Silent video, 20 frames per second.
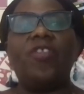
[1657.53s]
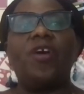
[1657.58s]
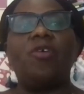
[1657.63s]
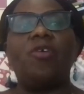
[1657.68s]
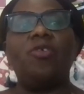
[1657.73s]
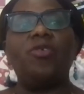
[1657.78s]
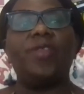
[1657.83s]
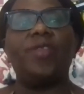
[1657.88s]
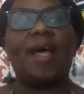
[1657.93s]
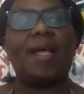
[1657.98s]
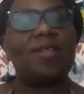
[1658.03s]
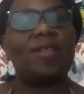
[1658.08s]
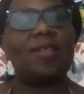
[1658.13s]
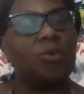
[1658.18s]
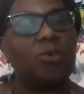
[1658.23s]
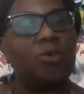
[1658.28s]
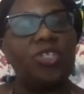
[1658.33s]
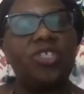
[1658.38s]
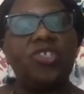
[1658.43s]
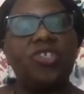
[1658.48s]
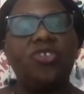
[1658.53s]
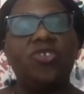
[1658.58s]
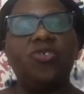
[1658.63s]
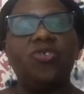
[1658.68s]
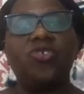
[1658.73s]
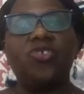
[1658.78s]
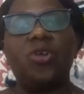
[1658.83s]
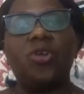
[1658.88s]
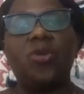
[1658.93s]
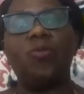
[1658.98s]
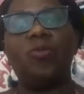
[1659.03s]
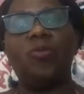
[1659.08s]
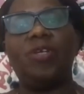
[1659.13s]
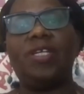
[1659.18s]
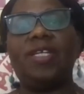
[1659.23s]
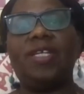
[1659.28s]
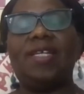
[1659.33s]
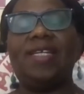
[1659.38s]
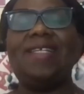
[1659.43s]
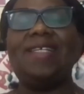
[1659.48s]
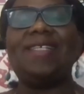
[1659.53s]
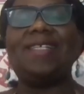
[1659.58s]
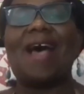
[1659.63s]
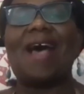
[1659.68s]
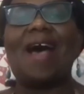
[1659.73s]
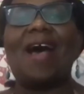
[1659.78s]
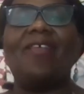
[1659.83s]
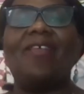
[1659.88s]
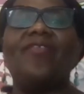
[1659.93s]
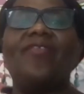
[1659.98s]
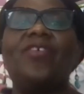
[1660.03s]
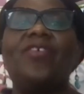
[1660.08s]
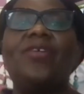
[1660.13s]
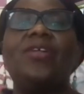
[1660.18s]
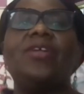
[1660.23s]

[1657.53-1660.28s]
that constitution, we didn't have